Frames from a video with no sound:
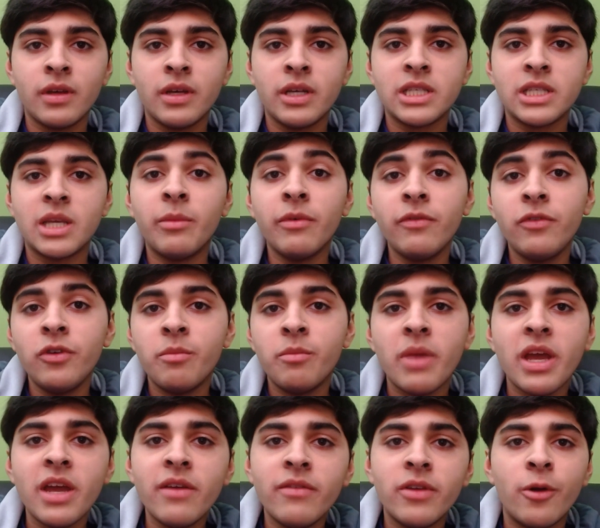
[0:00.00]
Some of you
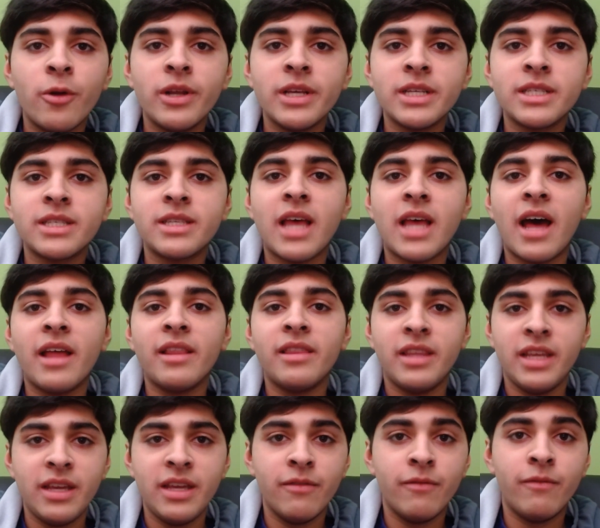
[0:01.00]
may have noticed that
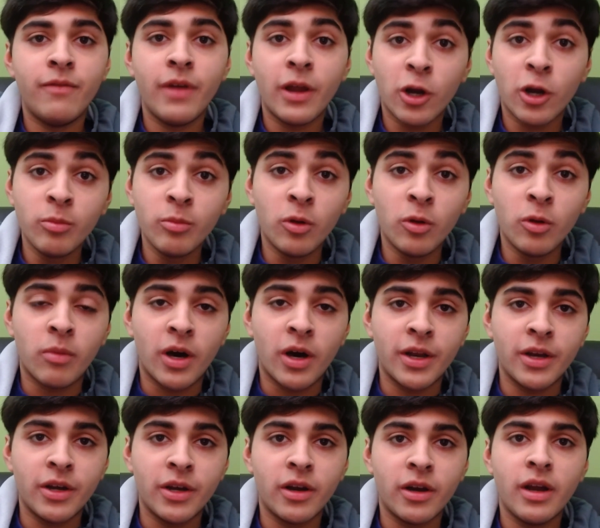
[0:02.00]
the variable
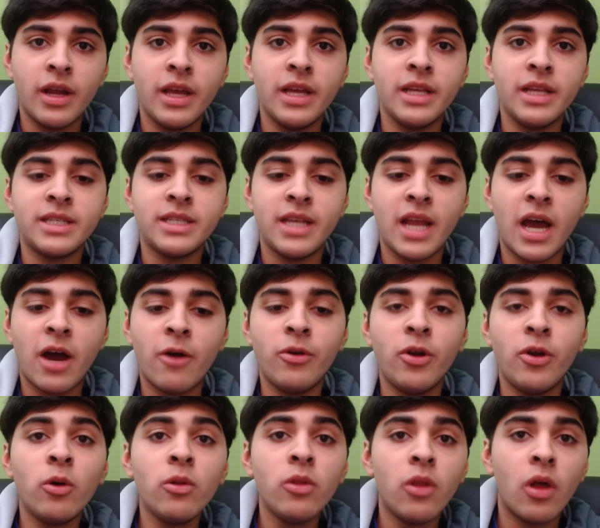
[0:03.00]
monitor is now
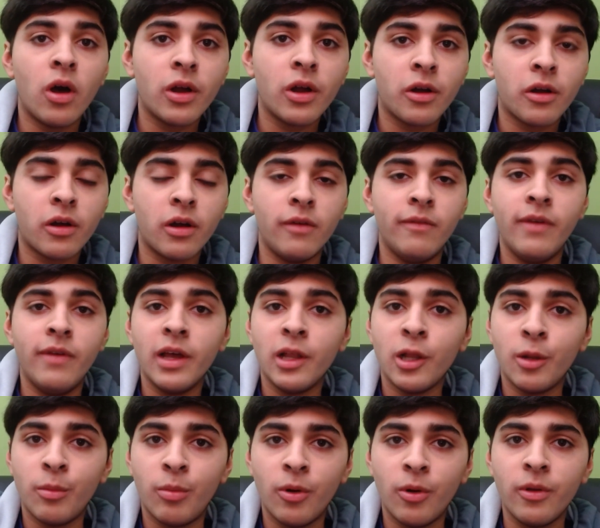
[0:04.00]
no longer
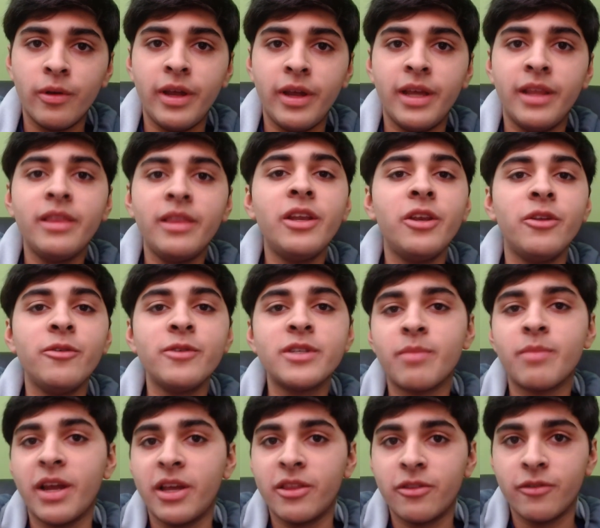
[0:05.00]
available in the new
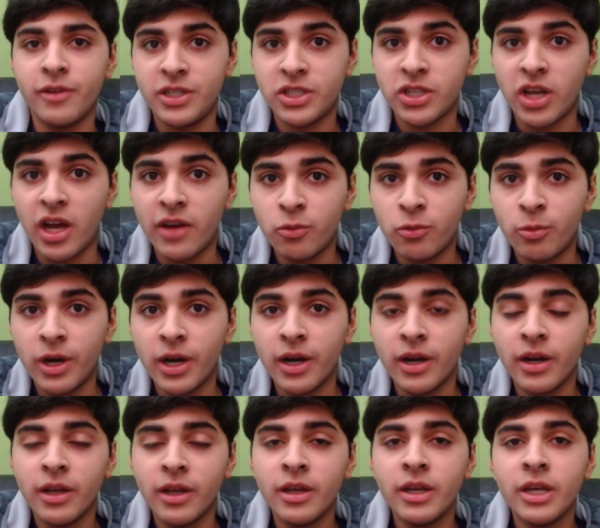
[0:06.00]
Spike 3
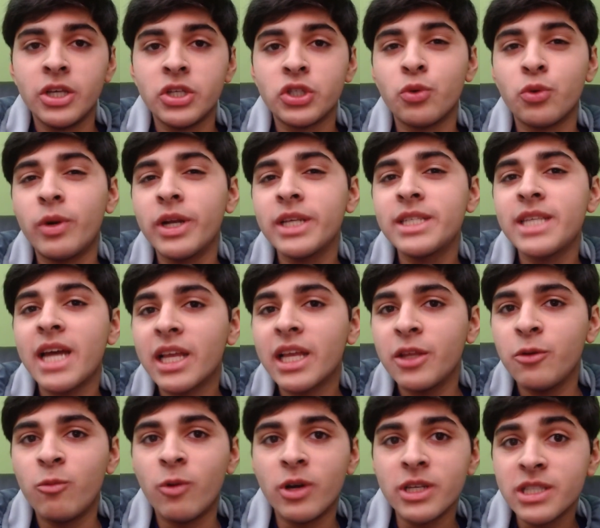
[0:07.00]
software. So what
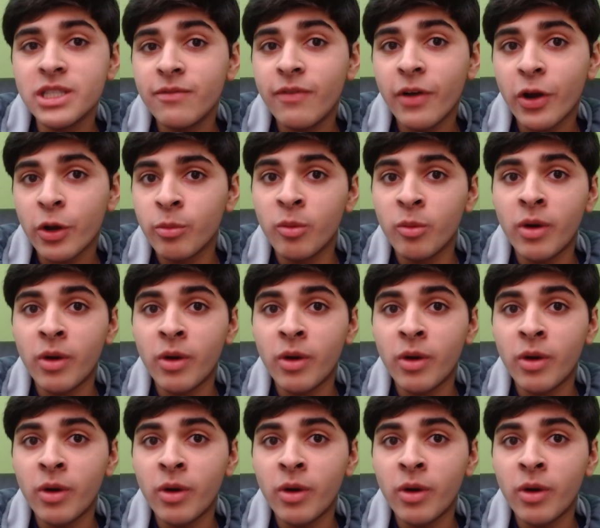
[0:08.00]
exactly was the variable